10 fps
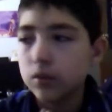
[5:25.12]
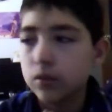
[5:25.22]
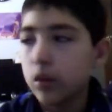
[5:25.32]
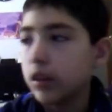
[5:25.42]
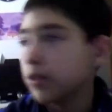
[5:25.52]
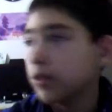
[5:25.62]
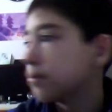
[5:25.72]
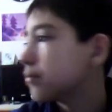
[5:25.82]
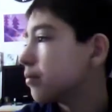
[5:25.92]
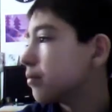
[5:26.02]
Well,
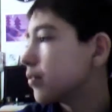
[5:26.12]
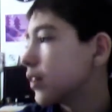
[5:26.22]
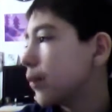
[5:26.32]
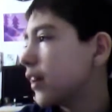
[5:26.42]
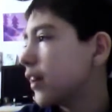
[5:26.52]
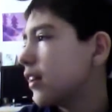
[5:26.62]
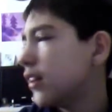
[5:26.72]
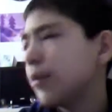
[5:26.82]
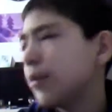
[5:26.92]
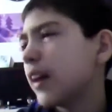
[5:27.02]
it
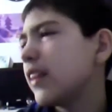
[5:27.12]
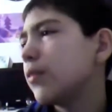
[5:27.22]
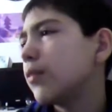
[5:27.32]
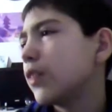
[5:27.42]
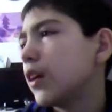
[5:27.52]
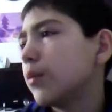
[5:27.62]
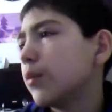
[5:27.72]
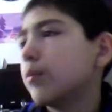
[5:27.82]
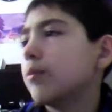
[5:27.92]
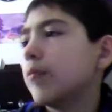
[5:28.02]
might even
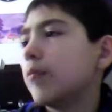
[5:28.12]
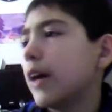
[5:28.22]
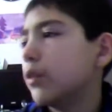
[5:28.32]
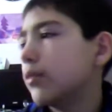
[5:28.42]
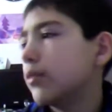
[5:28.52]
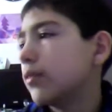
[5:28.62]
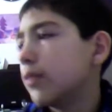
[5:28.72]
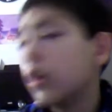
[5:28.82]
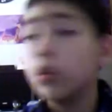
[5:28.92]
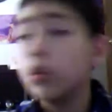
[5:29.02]
come out
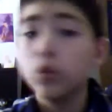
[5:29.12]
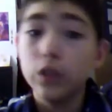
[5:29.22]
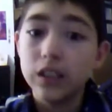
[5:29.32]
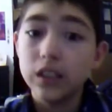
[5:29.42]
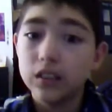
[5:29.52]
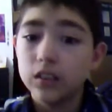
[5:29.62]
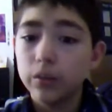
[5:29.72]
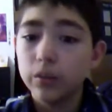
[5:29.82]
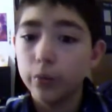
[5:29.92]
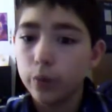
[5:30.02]
this week
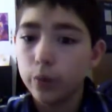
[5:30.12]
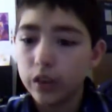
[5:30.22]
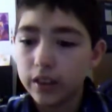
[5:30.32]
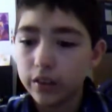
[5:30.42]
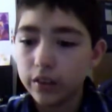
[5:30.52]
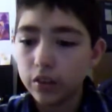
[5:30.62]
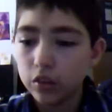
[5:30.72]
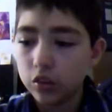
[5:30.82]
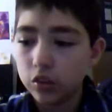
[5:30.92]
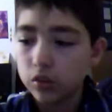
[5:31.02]
if you're watching
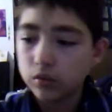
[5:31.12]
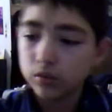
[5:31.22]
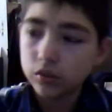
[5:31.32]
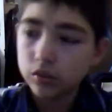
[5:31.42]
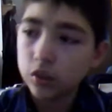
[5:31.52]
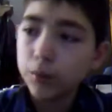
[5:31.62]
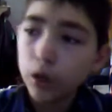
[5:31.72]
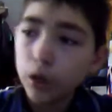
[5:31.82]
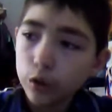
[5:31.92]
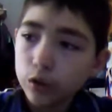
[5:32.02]
this
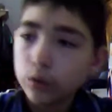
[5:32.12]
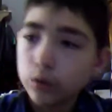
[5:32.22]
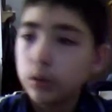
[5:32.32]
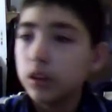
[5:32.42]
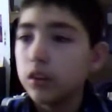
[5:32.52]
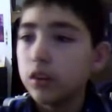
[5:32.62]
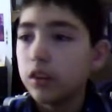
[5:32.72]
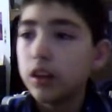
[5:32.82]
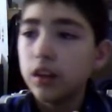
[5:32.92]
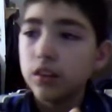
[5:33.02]
tomorrow on the
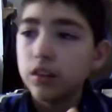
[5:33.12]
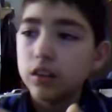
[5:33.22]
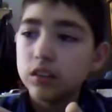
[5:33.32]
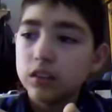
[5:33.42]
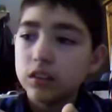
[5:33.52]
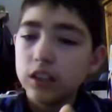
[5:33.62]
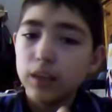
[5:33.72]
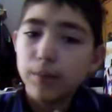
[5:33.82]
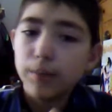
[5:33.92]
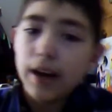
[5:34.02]
day that it
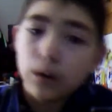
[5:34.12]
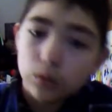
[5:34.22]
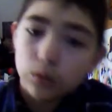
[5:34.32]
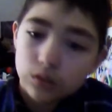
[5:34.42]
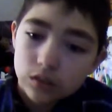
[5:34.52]
came out.